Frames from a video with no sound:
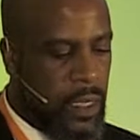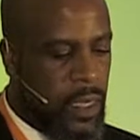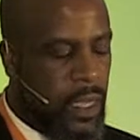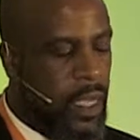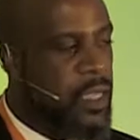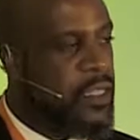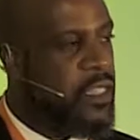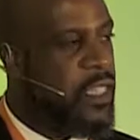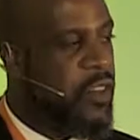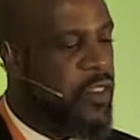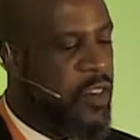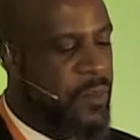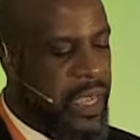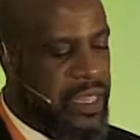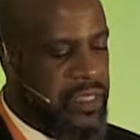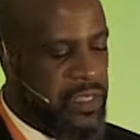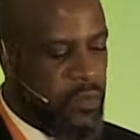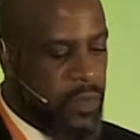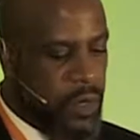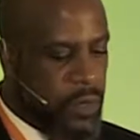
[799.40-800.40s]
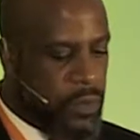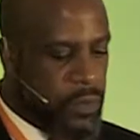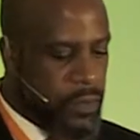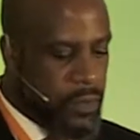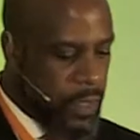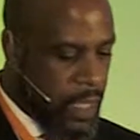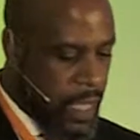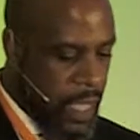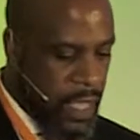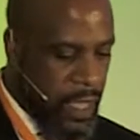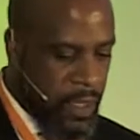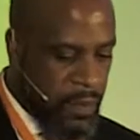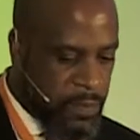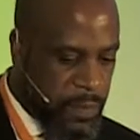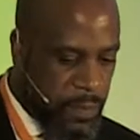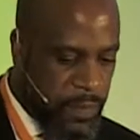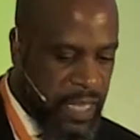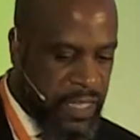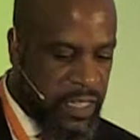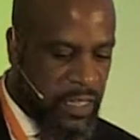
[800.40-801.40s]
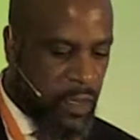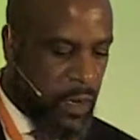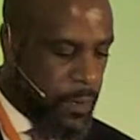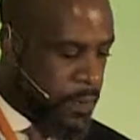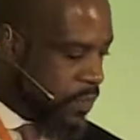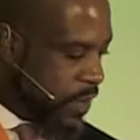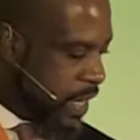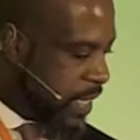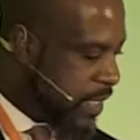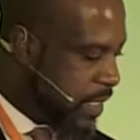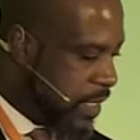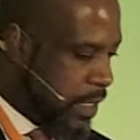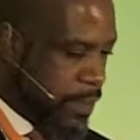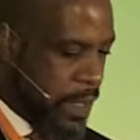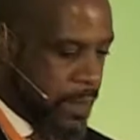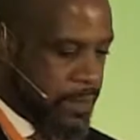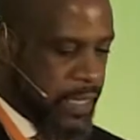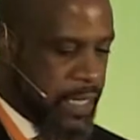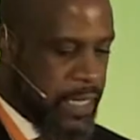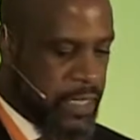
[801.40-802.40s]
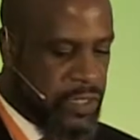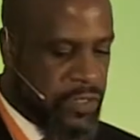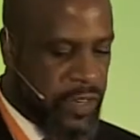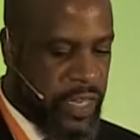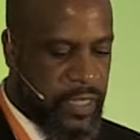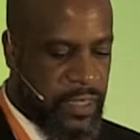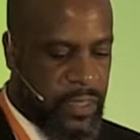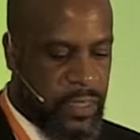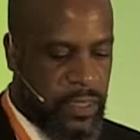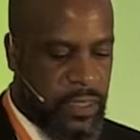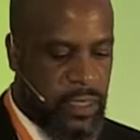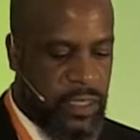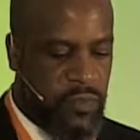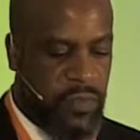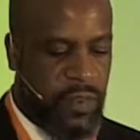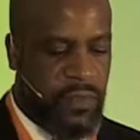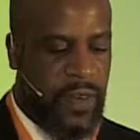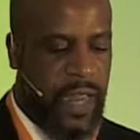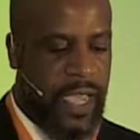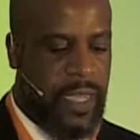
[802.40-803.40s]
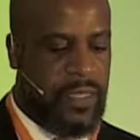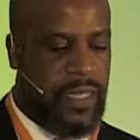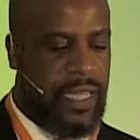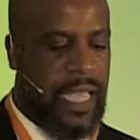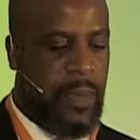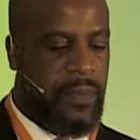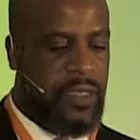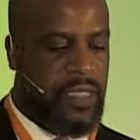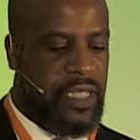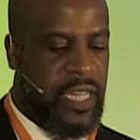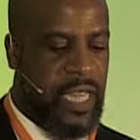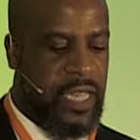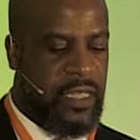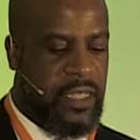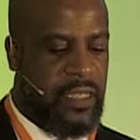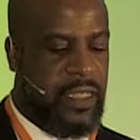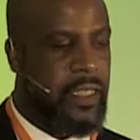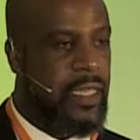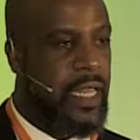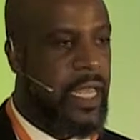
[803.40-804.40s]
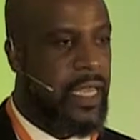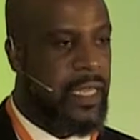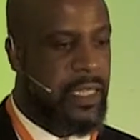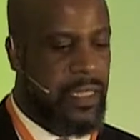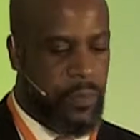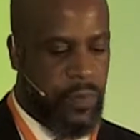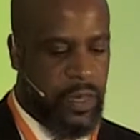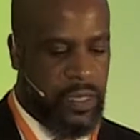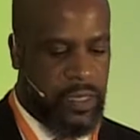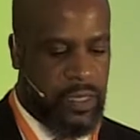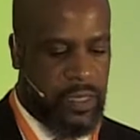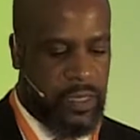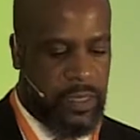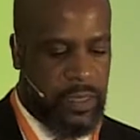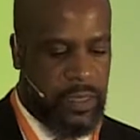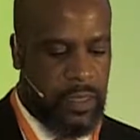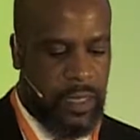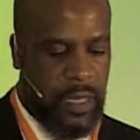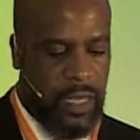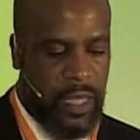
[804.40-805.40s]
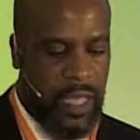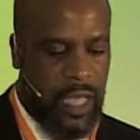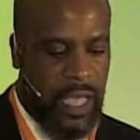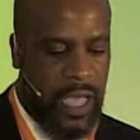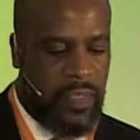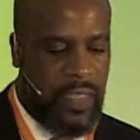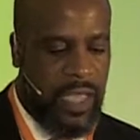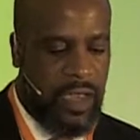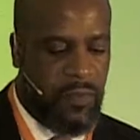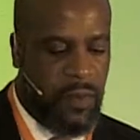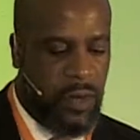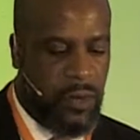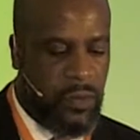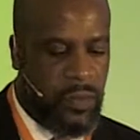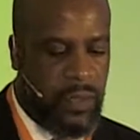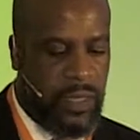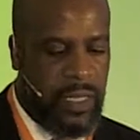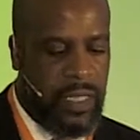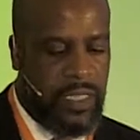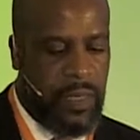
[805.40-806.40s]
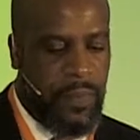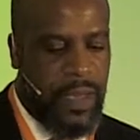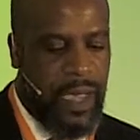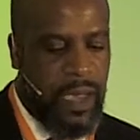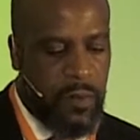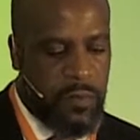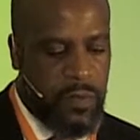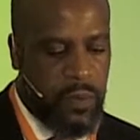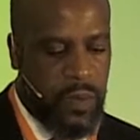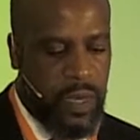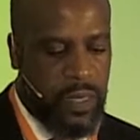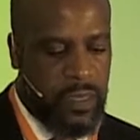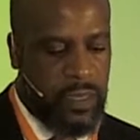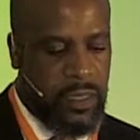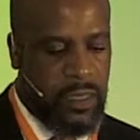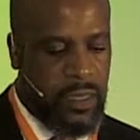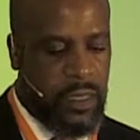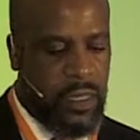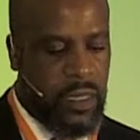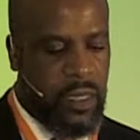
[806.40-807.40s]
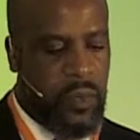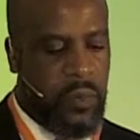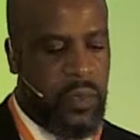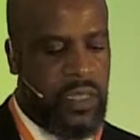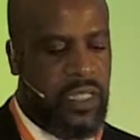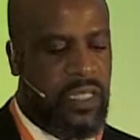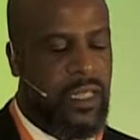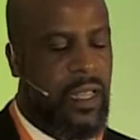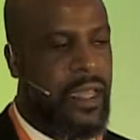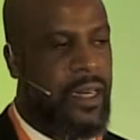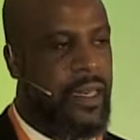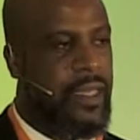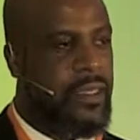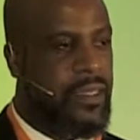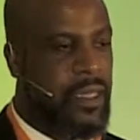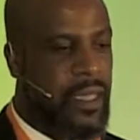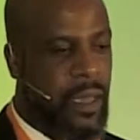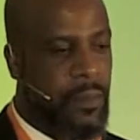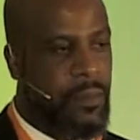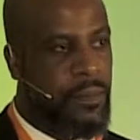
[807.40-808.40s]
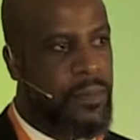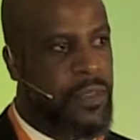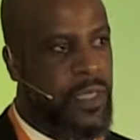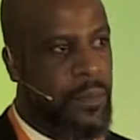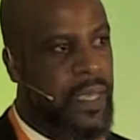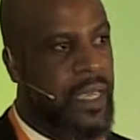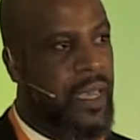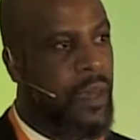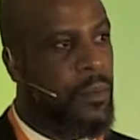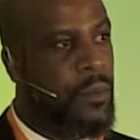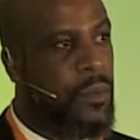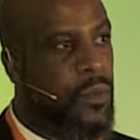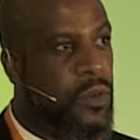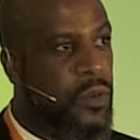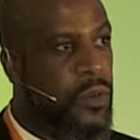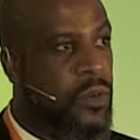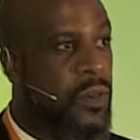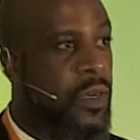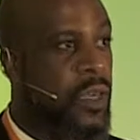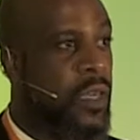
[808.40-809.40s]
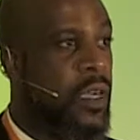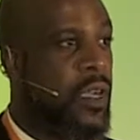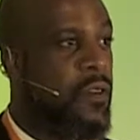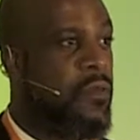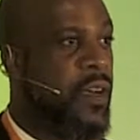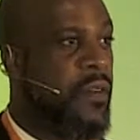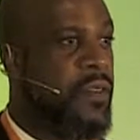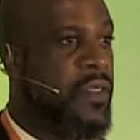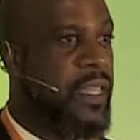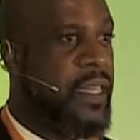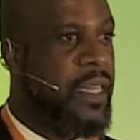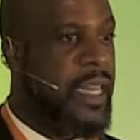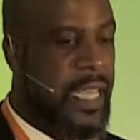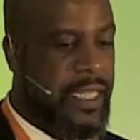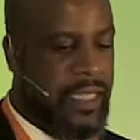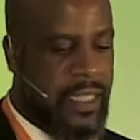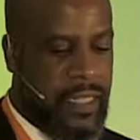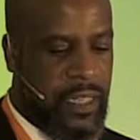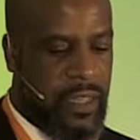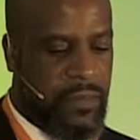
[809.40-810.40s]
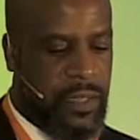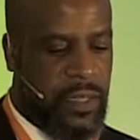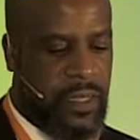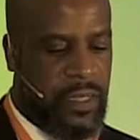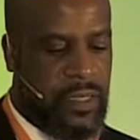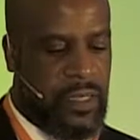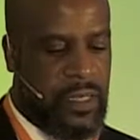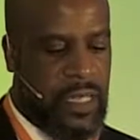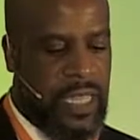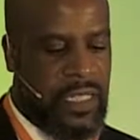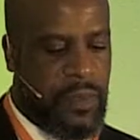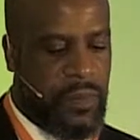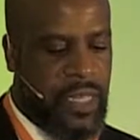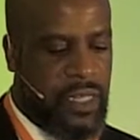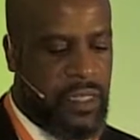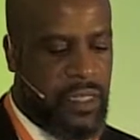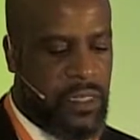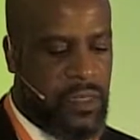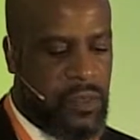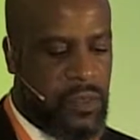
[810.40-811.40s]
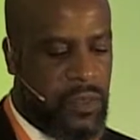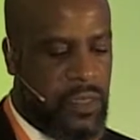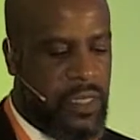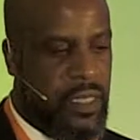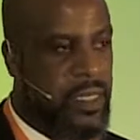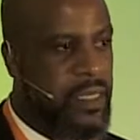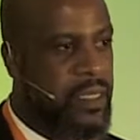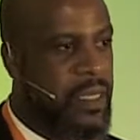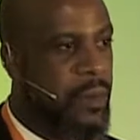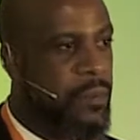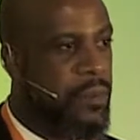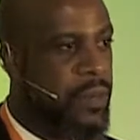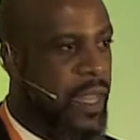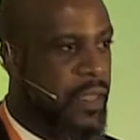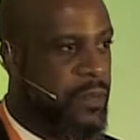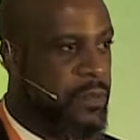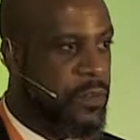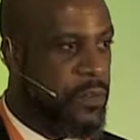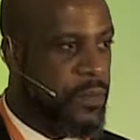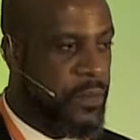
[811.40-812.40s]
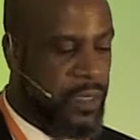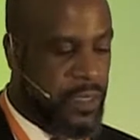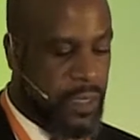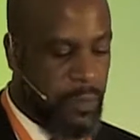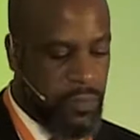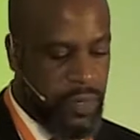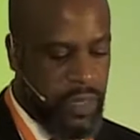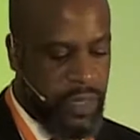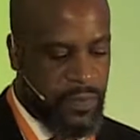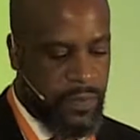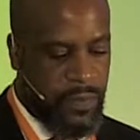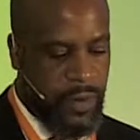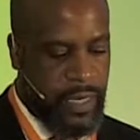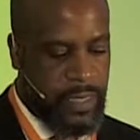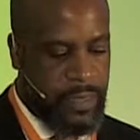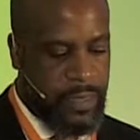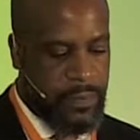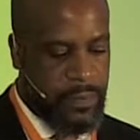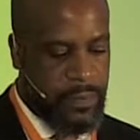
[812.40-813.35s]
So there remains a role for media that operates in the public interest to reflect and capture changes in that expression. And that role is a powerful one, which is likely to become more rather than less significant as media sources and platforms proliferate.